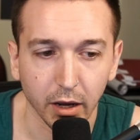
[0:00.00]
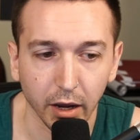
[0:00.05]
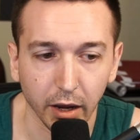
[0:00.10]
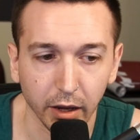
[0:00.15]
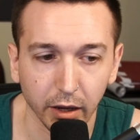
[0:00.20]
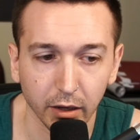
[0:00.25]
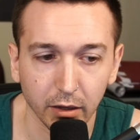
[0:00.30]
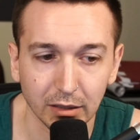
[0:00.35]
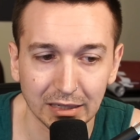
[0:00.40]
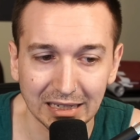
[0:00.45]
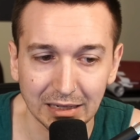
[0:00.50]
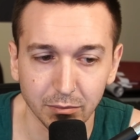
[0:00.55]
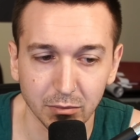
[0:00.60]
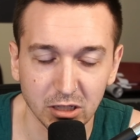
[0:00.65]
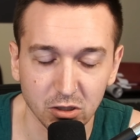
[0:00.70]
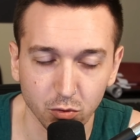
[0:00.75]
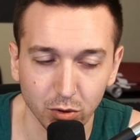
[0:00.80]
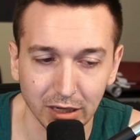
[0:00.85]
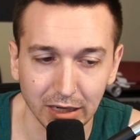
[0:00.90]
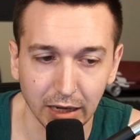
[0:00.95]
And
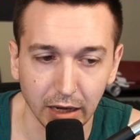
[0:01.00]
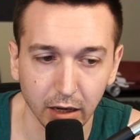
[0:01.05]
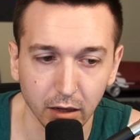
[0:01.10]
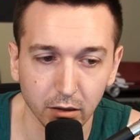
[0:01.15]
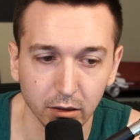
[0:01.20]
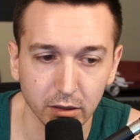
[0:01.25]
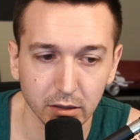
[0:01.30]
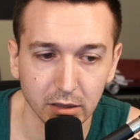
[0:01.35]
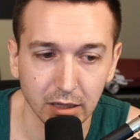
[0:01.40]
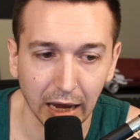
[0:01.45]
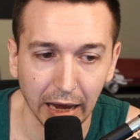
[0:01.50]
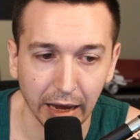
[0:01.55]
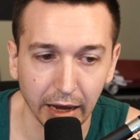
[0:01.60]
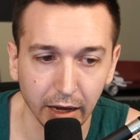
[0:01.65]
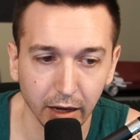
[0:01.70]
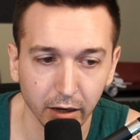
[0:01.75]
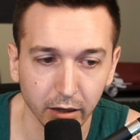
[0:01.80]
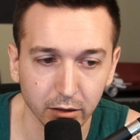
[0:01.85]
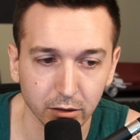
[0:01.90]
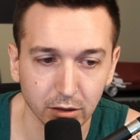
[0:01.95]
between England
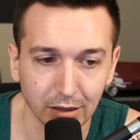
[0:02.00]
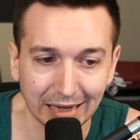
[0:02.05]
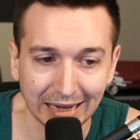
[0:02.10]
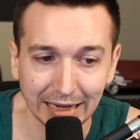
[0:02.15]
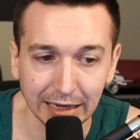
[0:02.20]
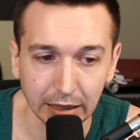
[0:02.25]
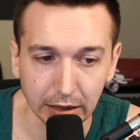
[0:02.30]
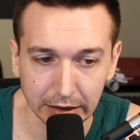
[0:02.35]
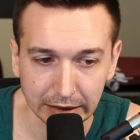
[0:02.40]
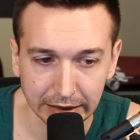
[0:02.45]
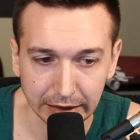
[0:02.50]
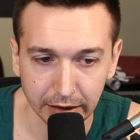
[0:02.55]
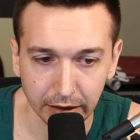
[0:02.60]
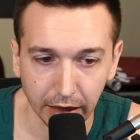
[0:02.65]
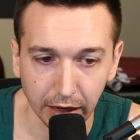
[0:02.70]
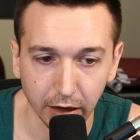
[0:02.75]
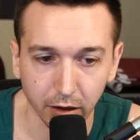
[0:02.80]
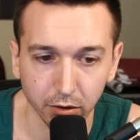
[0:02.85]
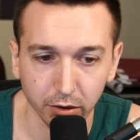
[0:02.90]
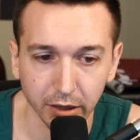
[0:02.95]
and Italy,
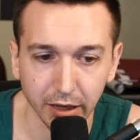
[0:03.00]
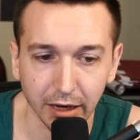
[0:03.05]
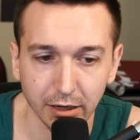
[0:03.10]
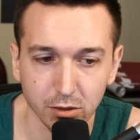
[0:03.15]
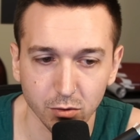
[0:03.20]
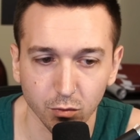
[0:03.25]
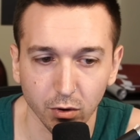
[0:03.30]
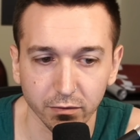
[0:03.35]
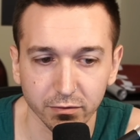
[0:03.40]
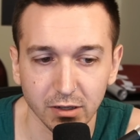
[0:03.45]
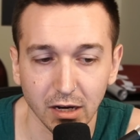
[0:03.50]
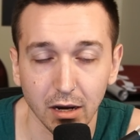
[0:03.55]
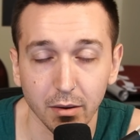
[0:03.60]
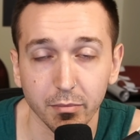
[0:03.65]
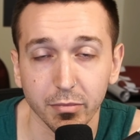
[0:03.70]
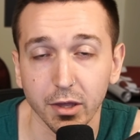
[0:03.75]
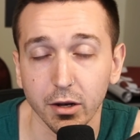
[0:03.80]
Italy has a rough time.